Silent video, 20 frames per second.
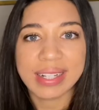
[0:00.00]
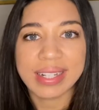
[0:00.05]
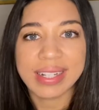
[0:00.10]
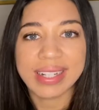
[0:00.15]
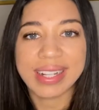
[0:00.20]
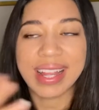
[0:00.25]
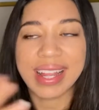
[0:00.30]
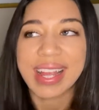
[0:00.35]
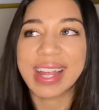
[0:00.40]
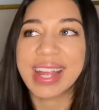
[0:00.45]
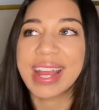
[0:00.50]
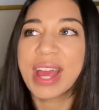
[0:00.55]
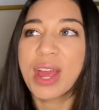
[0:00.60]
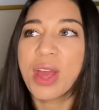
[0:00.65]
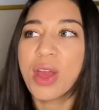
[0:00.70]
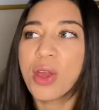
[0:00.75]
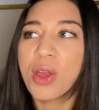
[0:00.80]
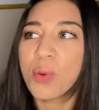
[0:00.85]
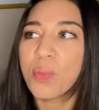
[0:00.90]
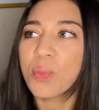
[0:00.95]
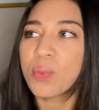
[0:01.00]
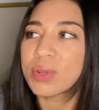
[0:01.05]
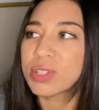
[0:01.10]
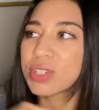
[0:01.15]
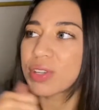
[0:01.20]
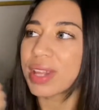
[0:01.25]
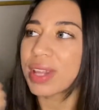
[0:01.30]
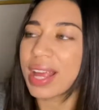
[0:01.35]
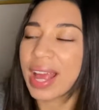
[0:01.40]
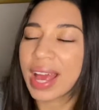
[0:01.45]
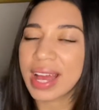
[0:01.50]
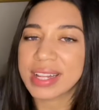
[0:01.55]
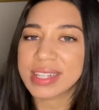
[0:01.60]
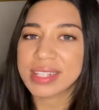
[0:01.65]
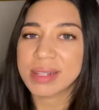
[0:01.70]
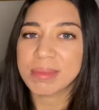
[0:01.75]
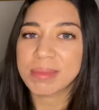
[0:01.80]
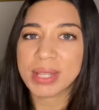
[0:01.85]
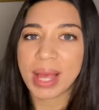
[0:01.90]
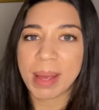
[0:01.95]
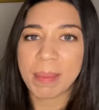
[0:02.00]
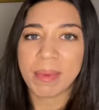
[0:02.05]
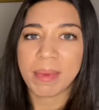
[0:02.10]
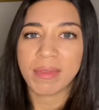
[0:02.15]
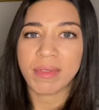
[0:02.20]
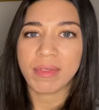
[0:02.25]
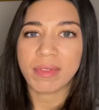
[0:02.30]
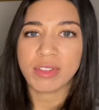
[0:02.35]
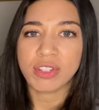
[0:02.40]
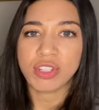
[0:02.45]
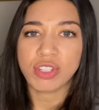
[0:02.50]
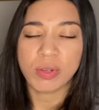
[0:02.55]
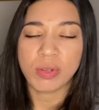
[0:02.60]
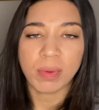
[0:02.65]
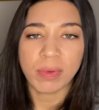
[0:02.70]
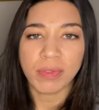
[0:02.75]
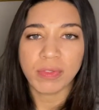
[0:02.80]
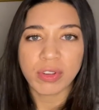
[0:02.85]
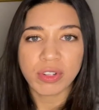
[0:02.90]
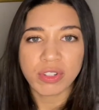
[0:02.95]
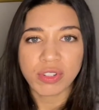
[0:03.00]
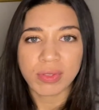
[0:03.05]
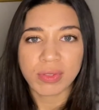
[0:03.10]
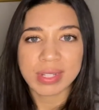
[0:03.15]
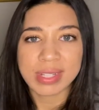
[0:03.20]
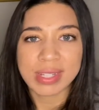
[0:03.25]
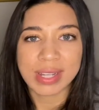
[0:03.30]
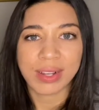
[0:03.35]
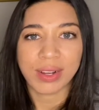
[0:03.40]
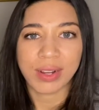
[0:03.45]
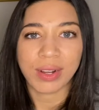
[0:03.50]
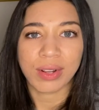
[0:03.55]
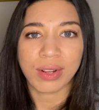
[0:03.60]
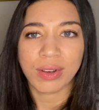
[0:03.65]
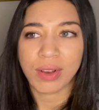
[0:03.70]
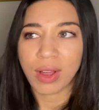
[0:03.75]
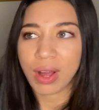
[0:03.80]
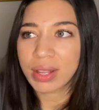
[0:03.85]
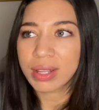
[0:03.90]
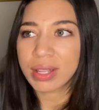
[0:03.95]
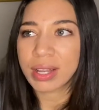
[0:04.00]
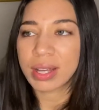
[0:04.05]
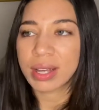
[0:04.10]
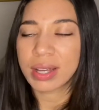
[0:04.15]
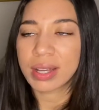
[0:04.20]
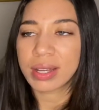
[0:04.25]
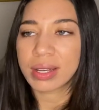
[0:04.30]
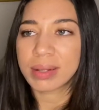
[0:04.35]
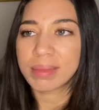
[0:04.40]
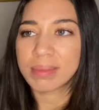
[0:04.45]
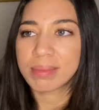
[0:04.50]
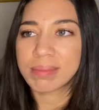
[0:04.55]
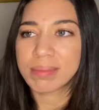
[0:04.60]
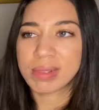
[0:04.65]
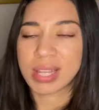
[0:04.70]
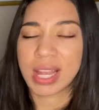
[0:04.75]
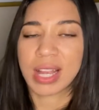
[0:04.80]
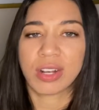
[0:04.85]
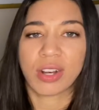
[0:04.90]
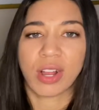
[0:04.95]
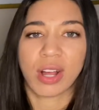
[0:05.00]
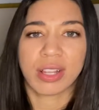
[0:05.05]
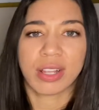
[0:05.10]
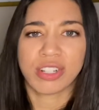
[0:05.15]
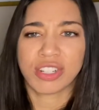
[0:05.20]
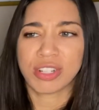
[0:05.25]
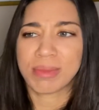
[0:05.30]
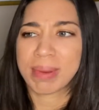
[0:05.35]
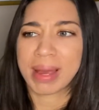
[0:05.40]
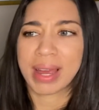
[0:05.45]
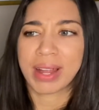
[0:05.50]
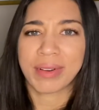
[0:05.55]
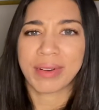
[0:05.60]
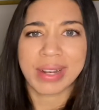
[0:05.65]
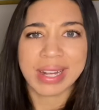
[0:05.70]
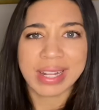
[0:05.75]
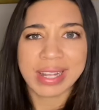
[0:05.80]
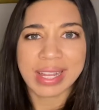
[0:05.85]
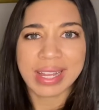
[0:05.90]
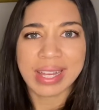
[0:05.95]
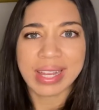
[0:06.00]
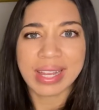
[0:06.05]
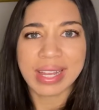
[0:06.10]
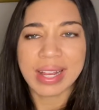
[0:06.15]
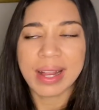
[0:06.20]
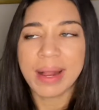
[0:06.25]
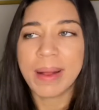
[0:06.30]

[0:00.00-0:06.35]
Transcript: Like, so they had some type of super futuristic technology battery thing.